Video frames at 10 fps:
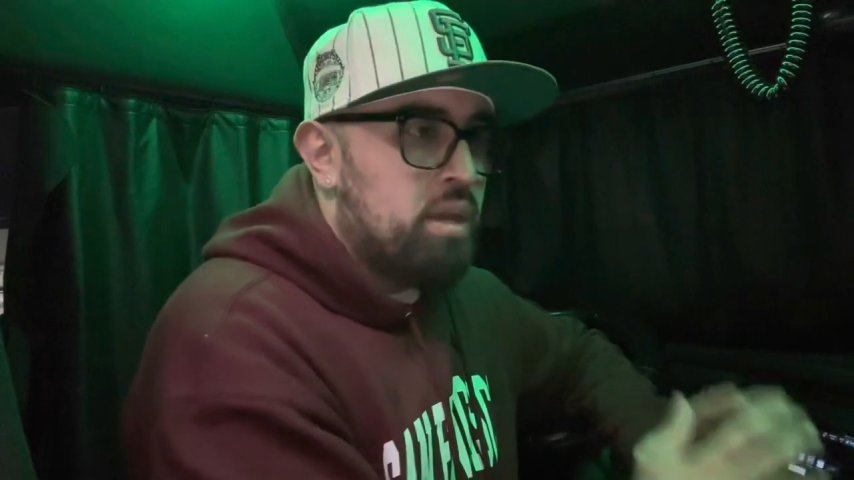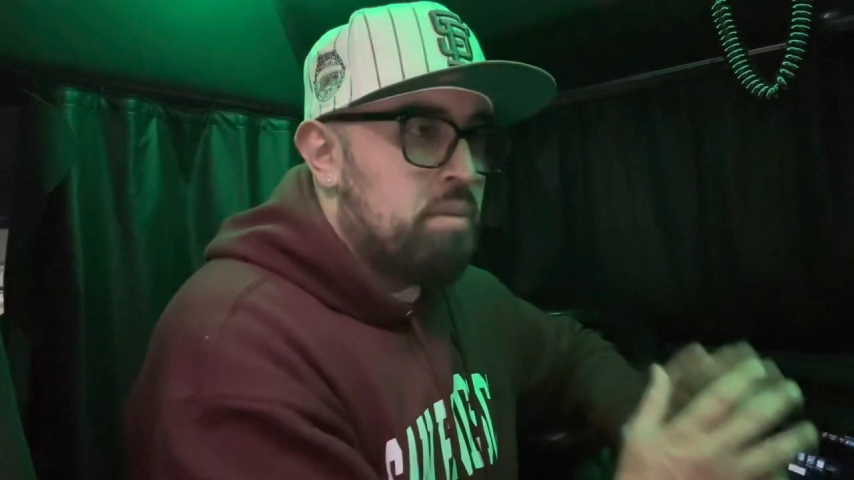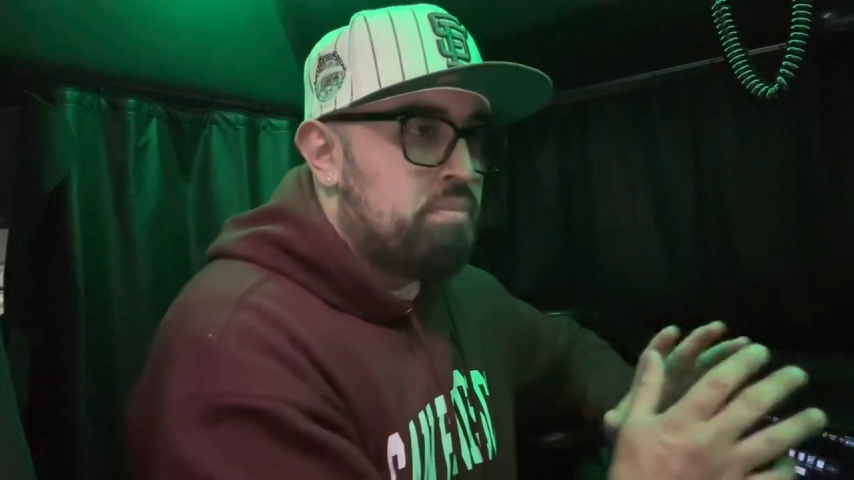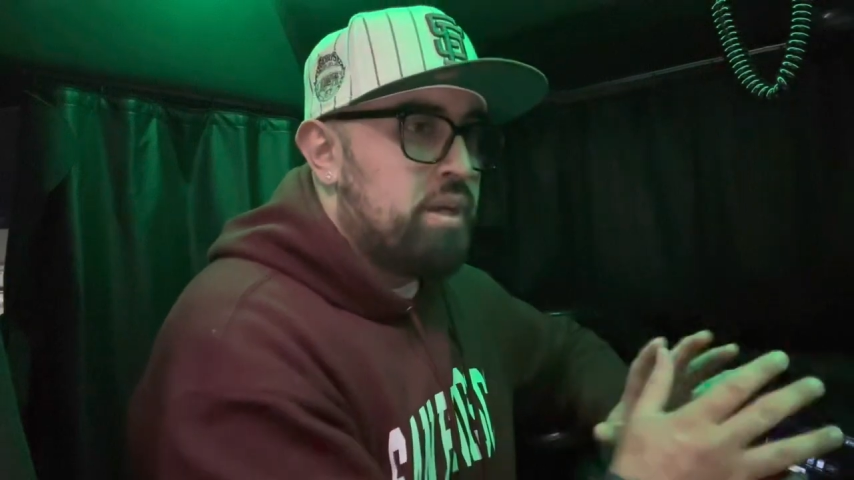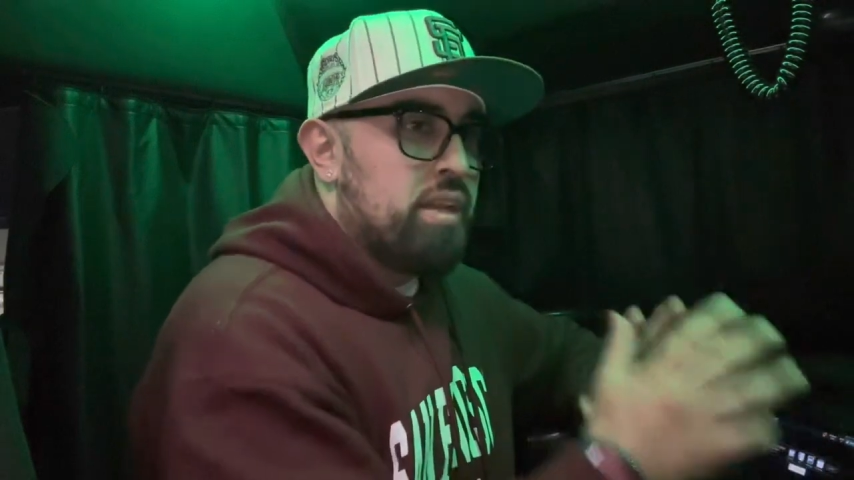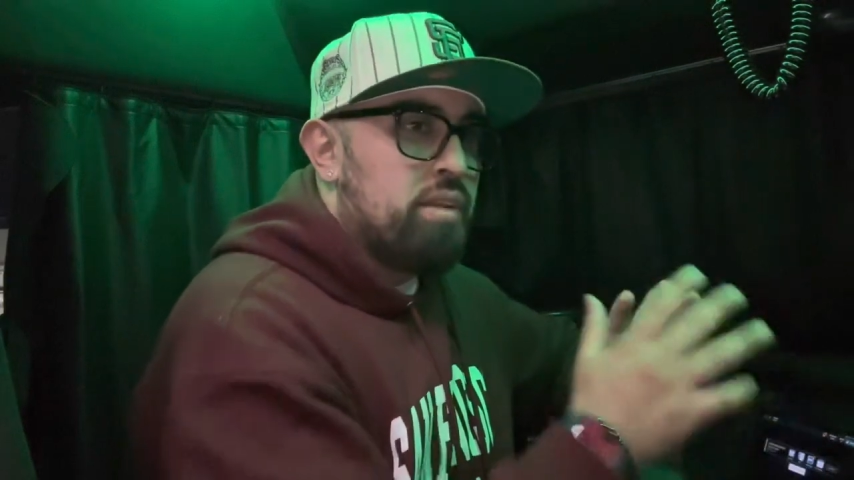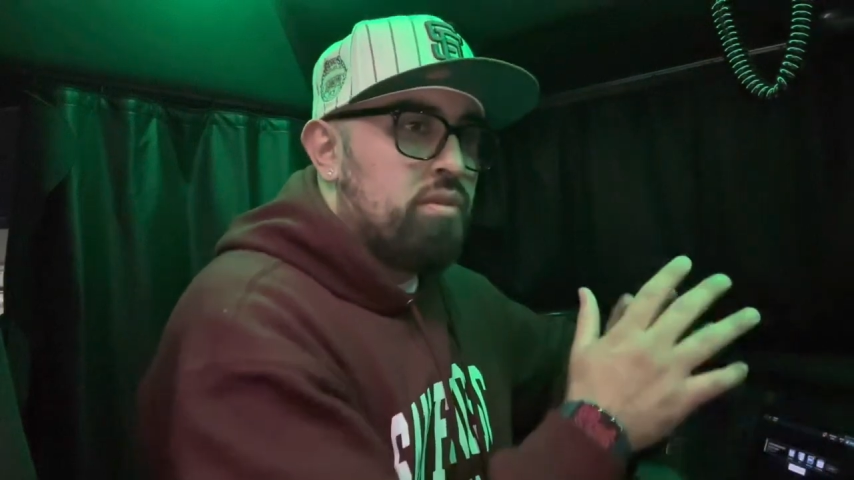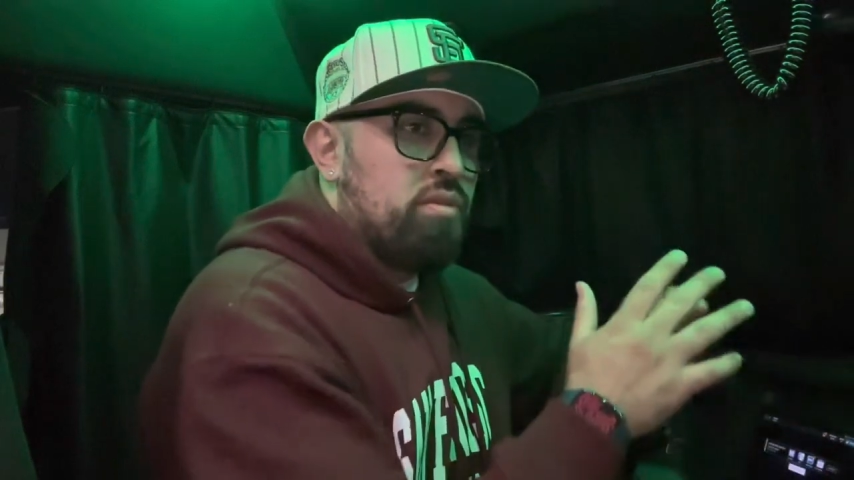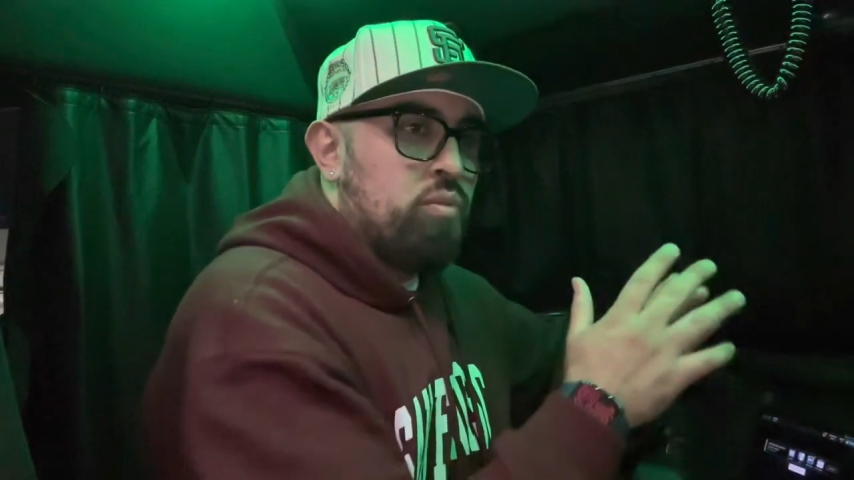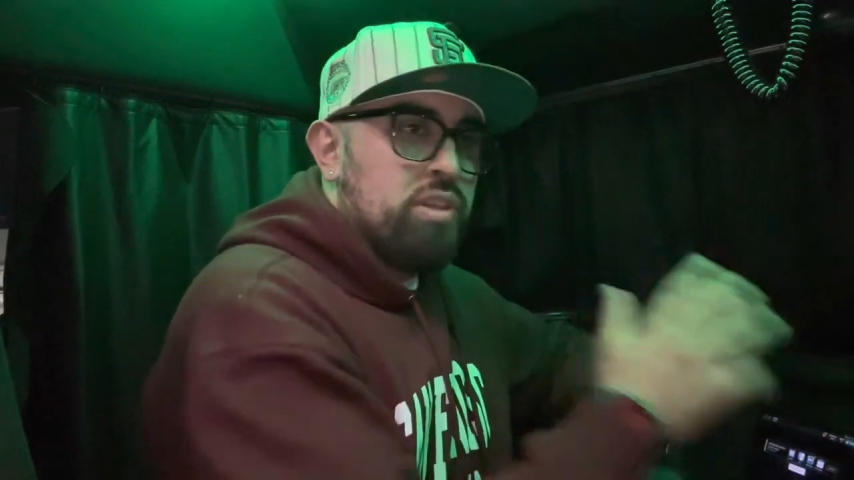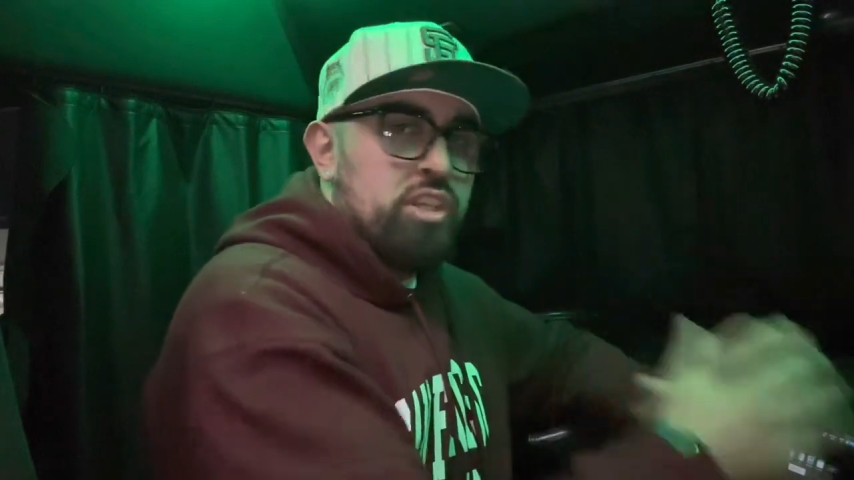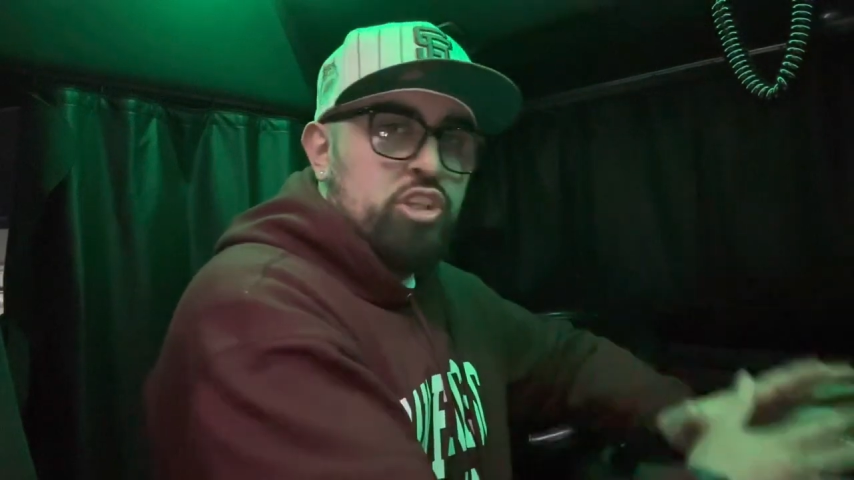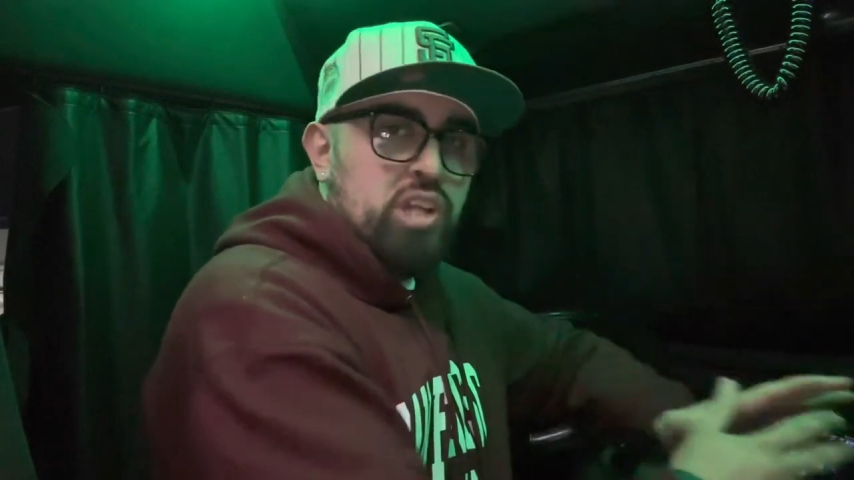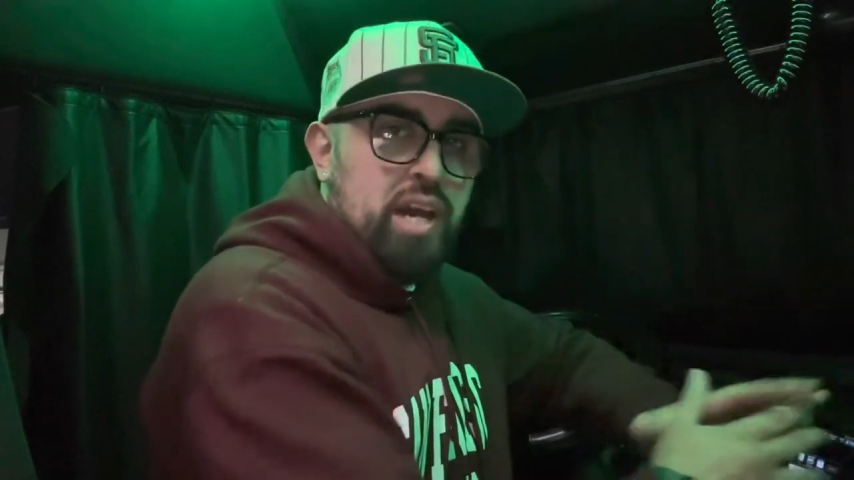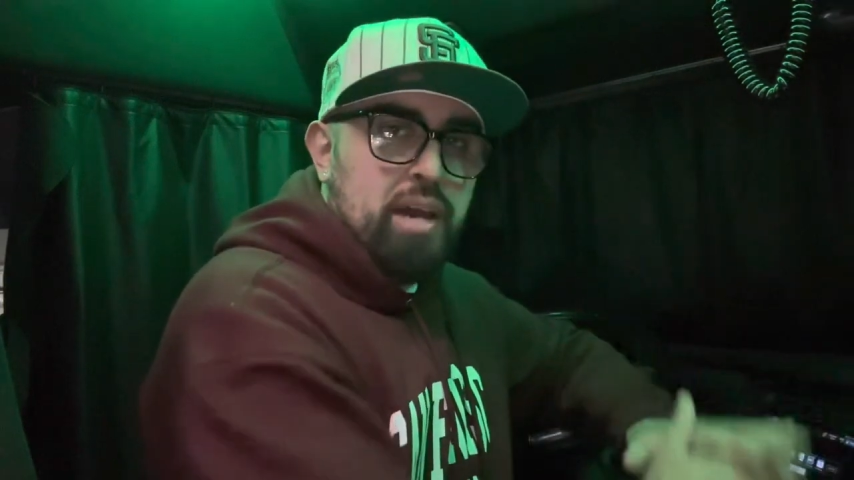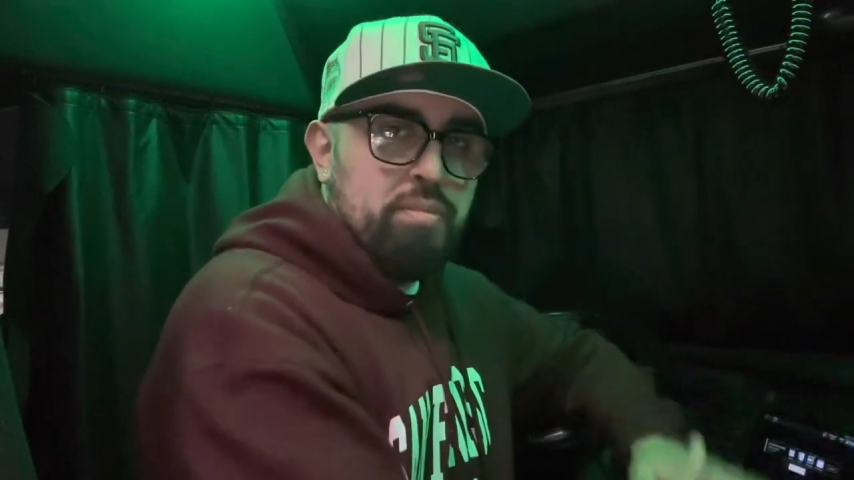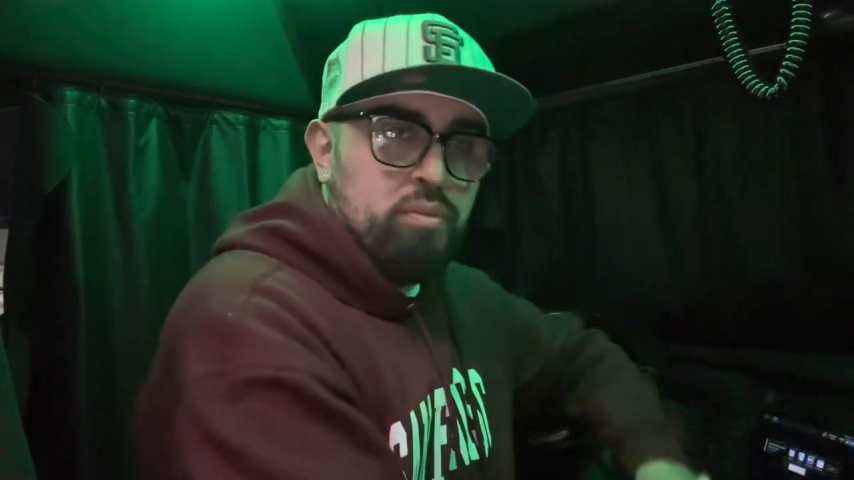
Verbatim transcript: but with a job,